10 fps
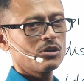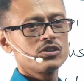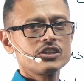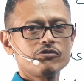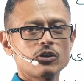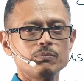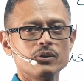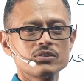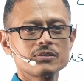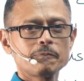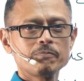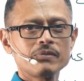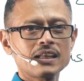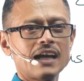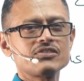logic for books.
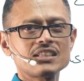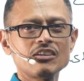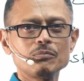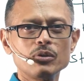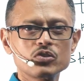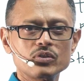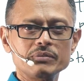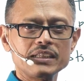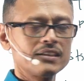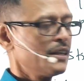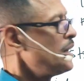I have 7 books with me.